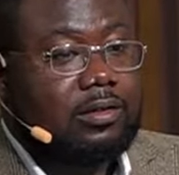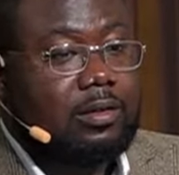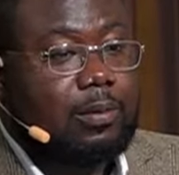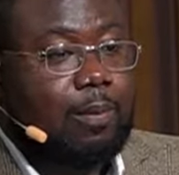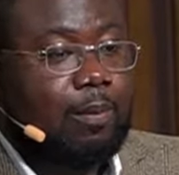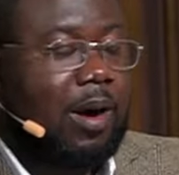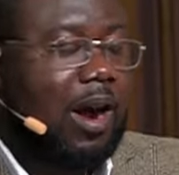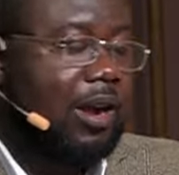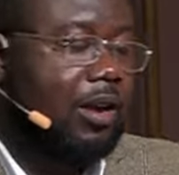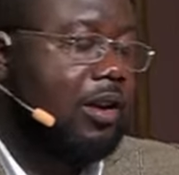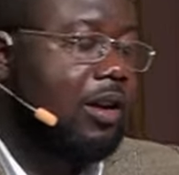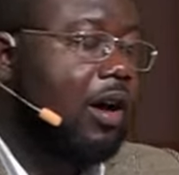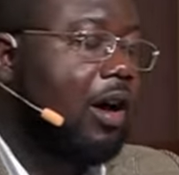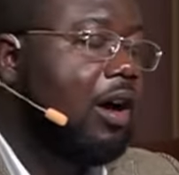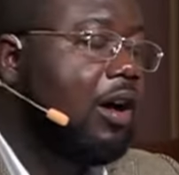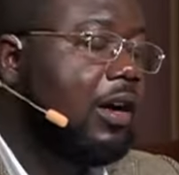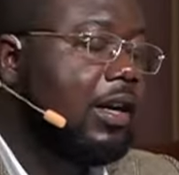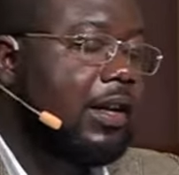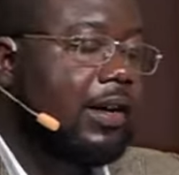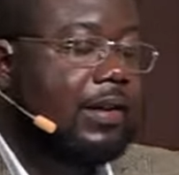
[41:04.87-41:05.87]
by
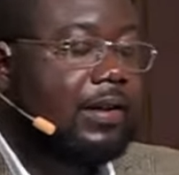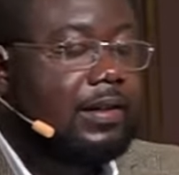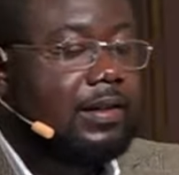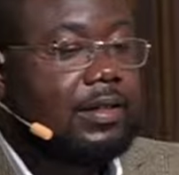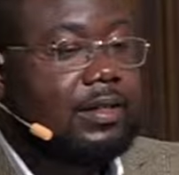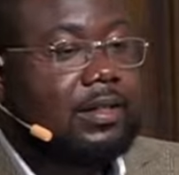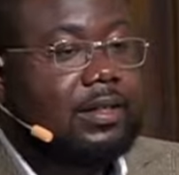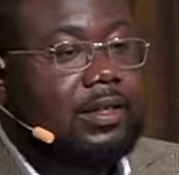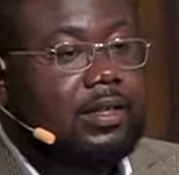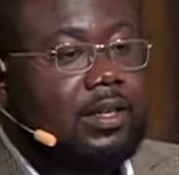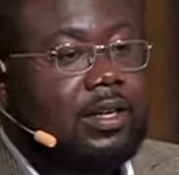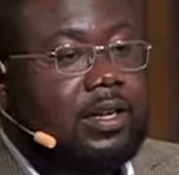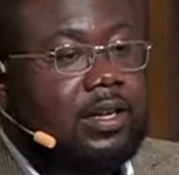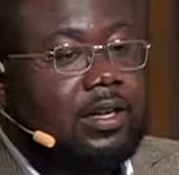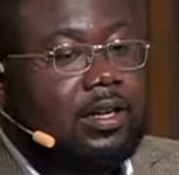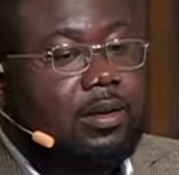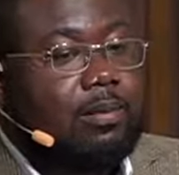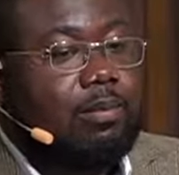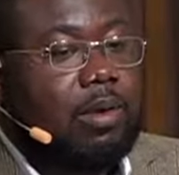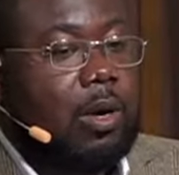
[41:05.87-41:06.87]
God,
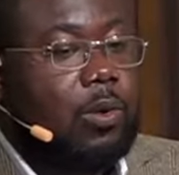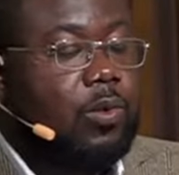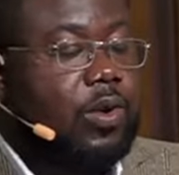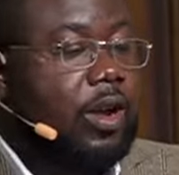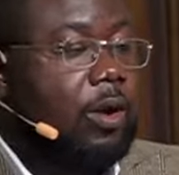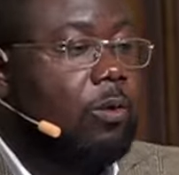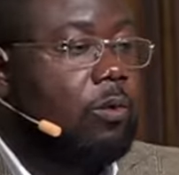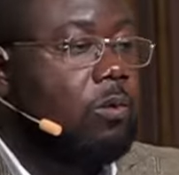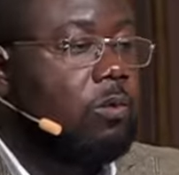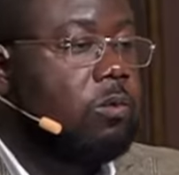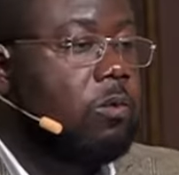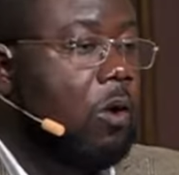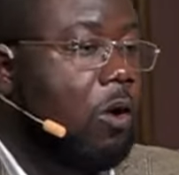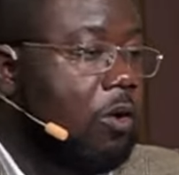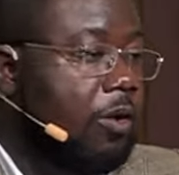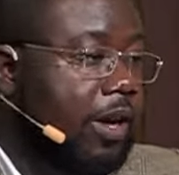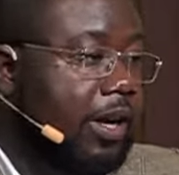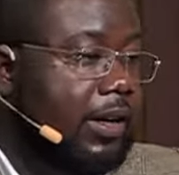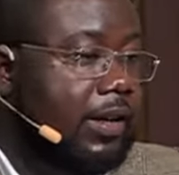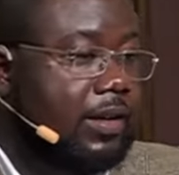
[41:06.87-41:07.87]
but we are
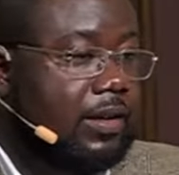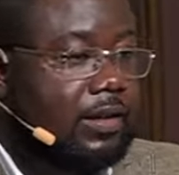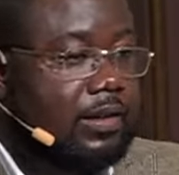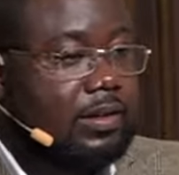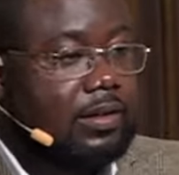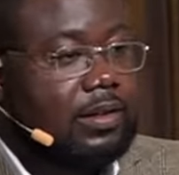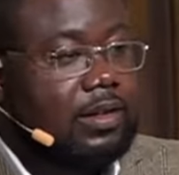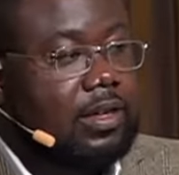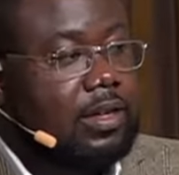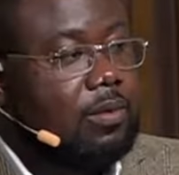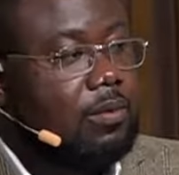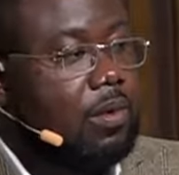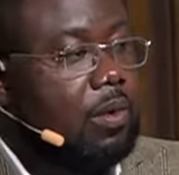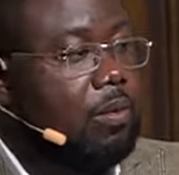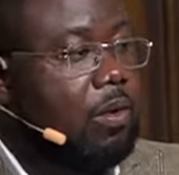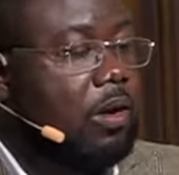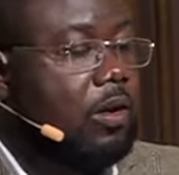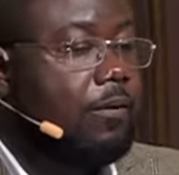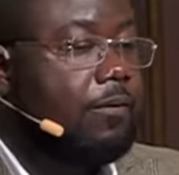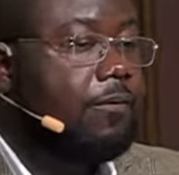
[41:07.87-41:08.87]
worried. We
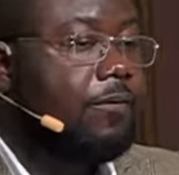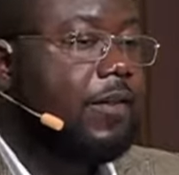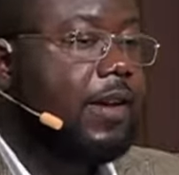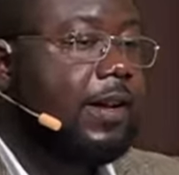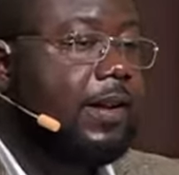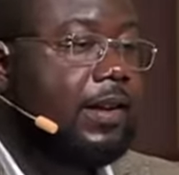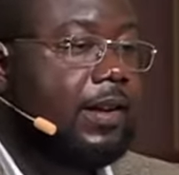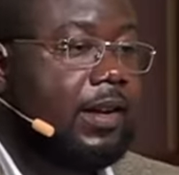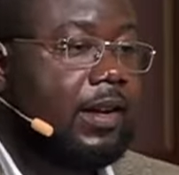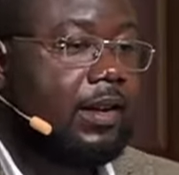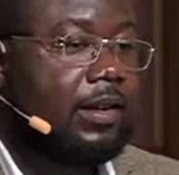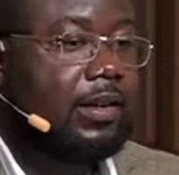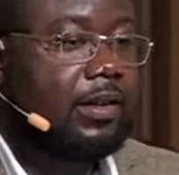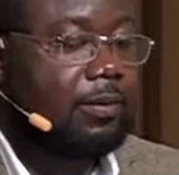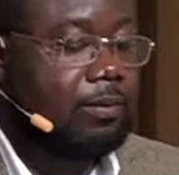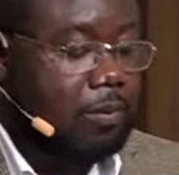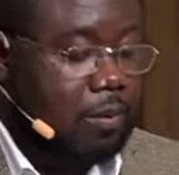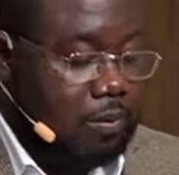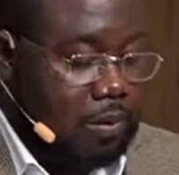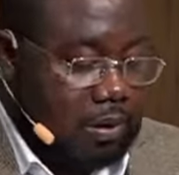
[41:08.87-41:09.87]
want to fit in.
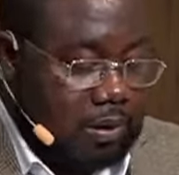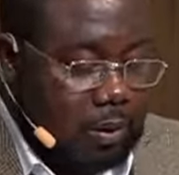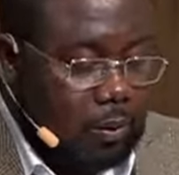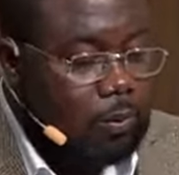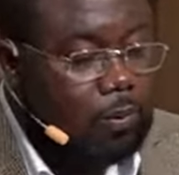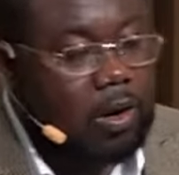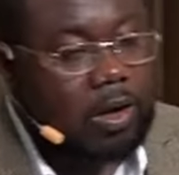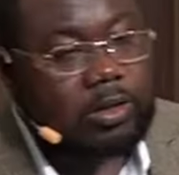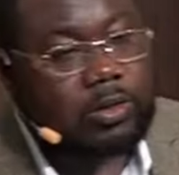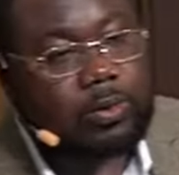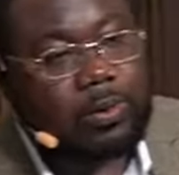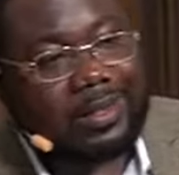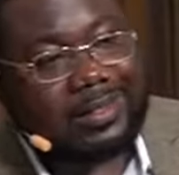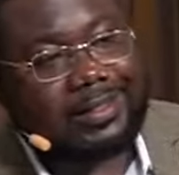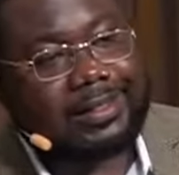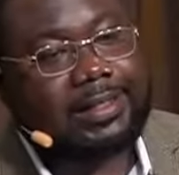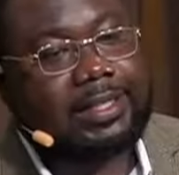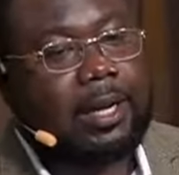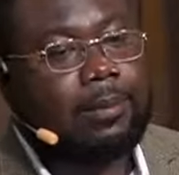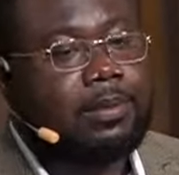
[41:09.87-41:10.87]
We want the world to
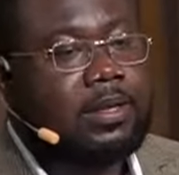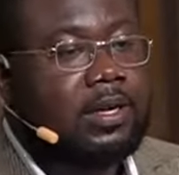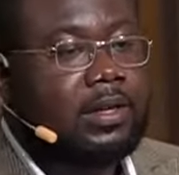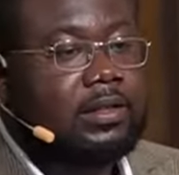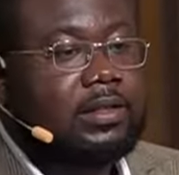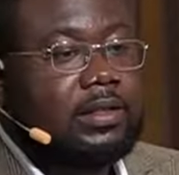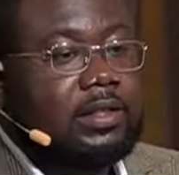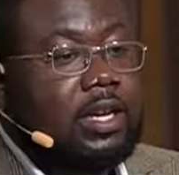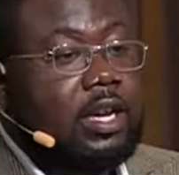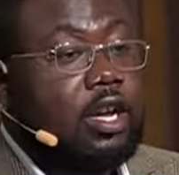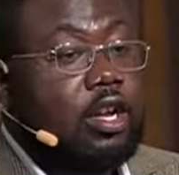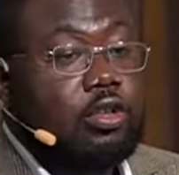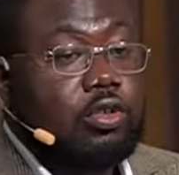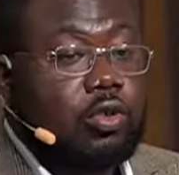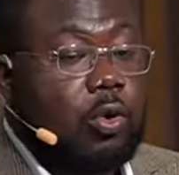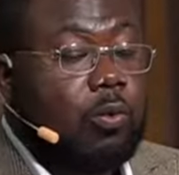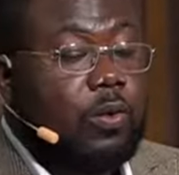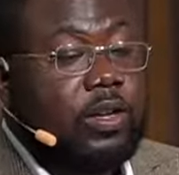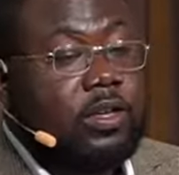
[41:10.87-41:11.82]
accept us. So we